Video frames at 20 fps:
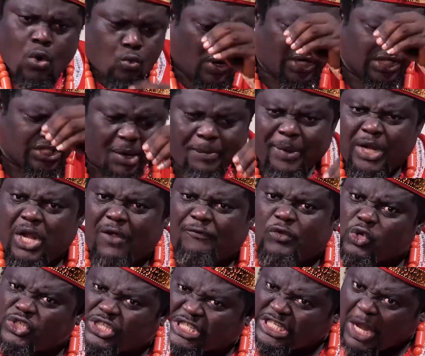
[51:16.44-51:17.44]
What is the meaning
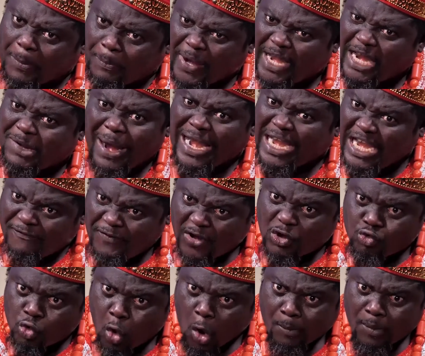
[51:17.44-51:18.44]
of you sleeping in my
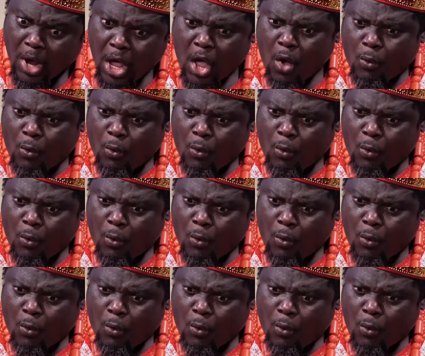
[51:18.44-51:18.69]
living room